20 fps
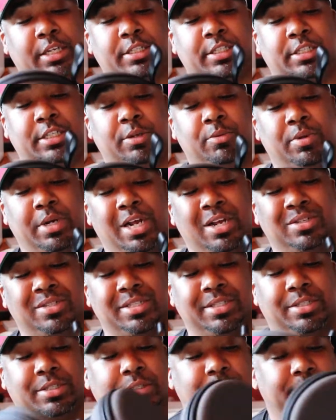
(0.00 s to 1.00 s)
see what else.
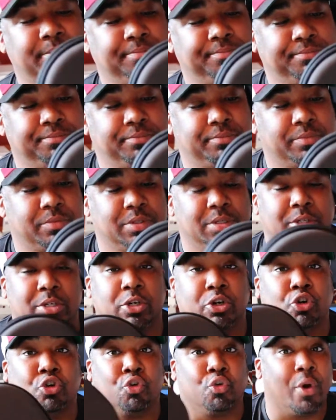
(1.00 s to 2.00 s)
It's
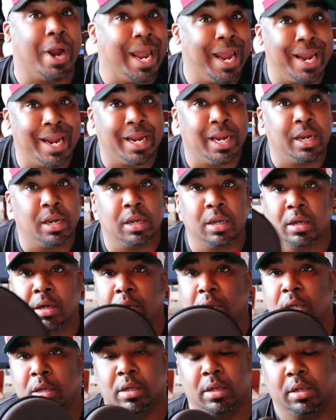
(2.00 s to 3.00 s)
gray.
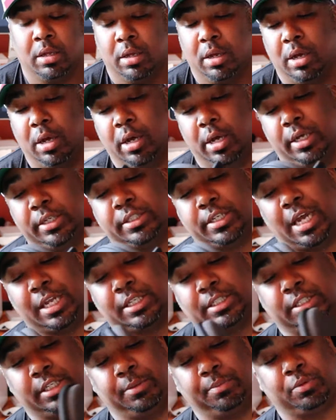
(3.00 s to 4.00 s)
It's got
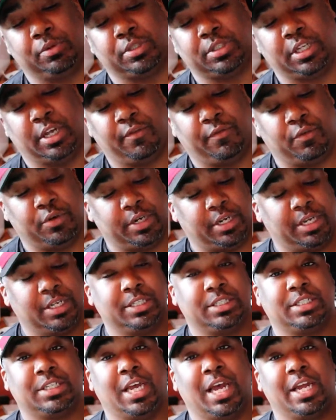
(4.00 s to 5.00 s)
the typical stuff on the
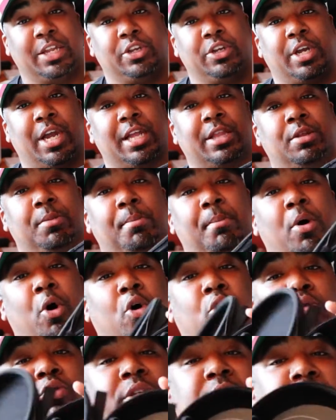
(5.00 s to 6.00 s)
inside. You got the
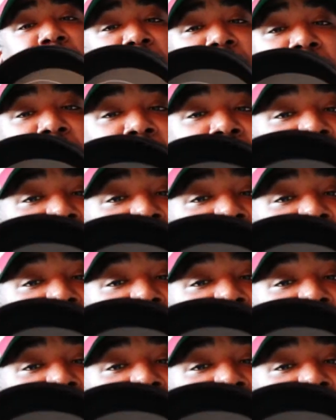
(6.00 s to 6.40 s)
molding